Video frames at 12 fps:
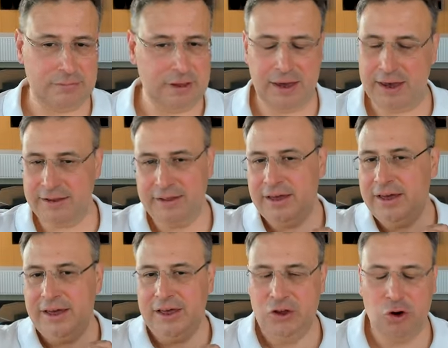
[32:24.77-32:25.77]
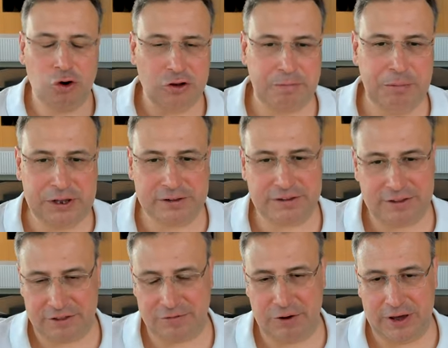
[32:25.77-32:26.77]
and you could build
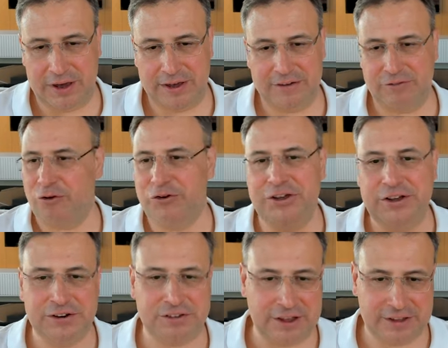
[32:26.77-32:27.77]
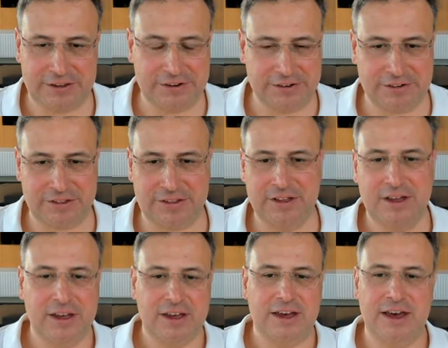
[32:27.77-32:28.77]
this way for years and years,
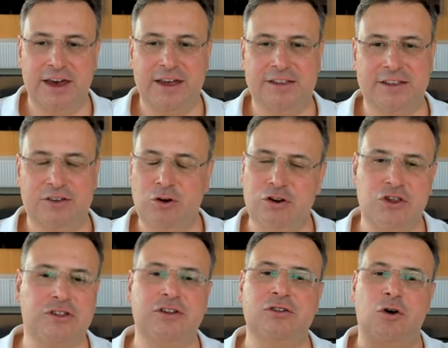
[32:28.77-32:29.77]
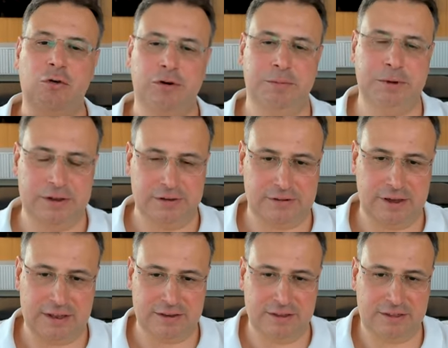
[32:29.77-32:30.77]
and you're just going to overbuild,
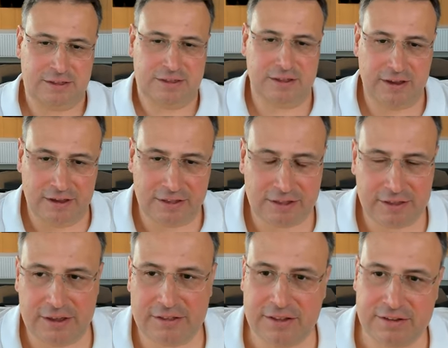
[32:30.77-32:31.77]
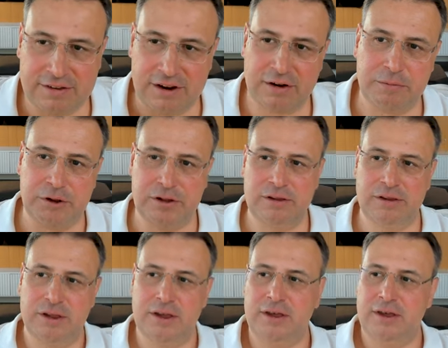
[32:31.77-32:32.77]
and it's a terrible
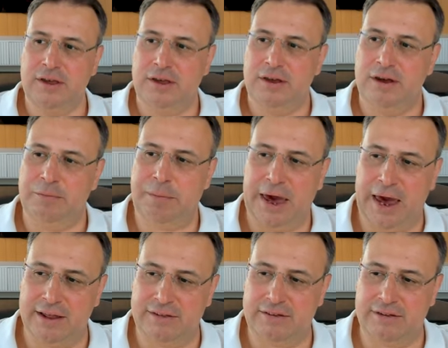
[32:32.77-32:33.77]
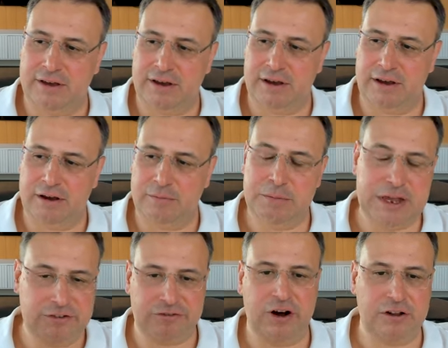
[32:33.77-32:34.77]
path many
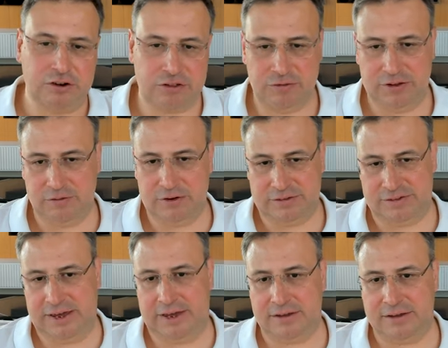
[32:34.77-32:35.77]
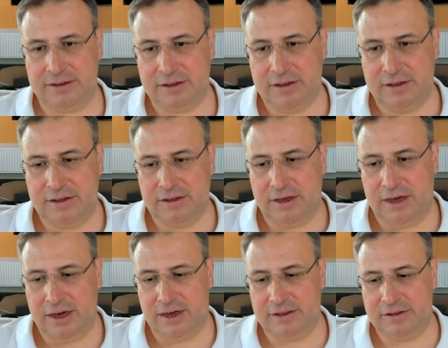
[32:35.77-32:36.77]
founders will take.
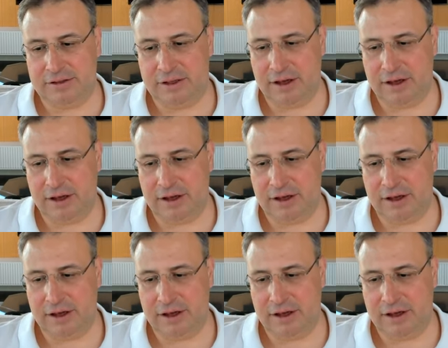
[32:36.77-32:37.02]
And